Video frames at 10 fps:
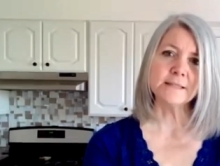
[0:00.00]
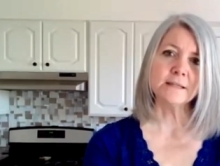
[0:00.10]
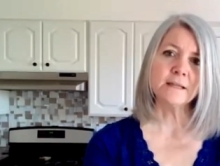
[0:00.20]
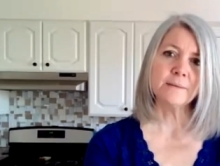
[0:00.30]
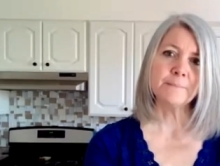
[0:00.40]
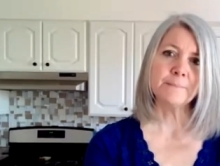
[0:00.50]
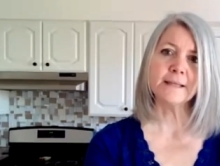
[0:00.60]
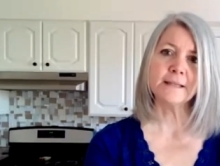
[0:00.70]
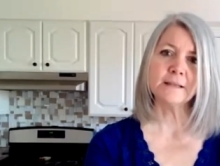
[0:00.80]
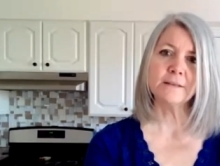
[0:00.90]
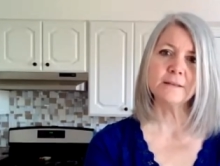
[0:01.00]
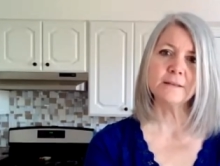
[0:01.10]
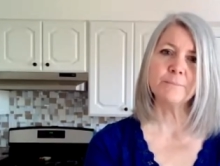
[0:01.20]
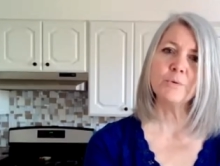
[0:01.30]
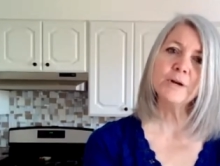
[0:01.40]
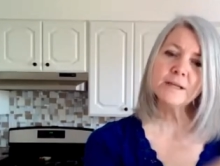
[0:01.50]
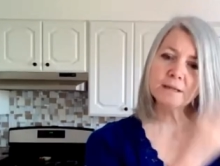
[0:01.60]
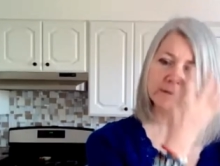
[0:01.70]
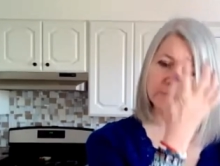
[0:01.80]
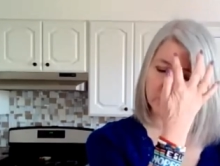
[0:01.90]
And but the point
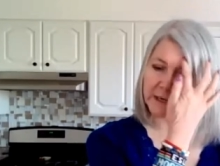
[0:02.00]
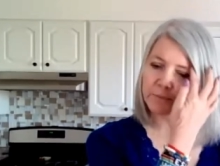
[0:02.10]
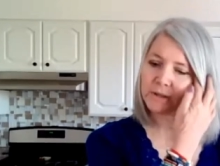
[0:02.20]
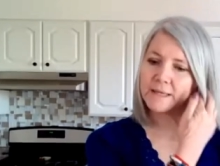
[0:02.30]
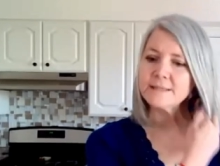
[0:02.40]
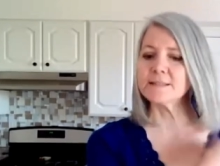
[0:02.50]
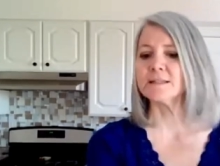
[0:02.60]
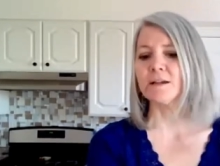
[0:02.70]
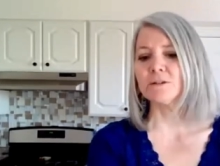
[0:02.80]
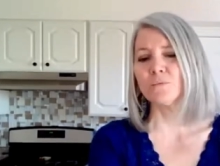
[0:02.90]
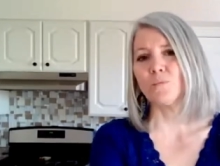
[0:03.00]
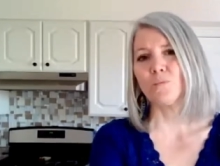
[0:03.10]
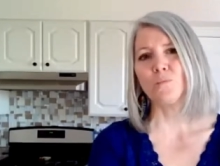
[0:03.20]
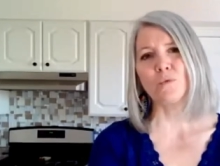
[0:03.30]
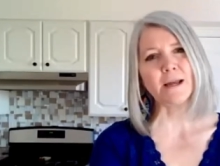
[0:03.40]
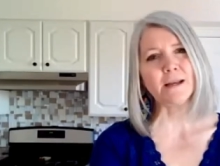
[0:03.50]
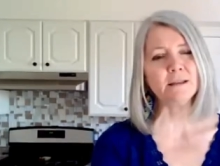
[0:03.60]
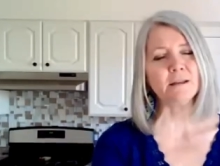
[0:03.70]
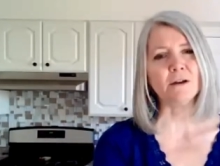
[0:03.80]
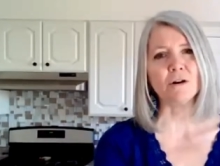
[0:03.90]
and what I realized as I was
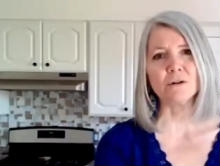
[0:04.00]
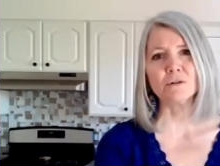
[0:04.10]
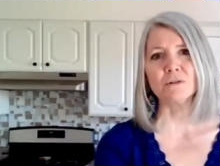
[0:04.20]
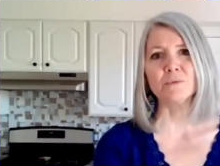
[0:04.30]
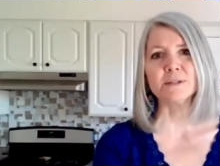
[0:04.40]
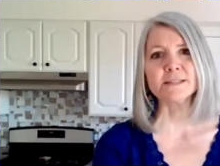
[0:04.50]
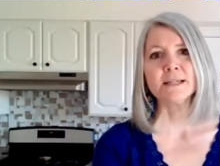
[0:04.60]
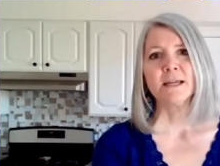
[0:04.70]
writing the article was,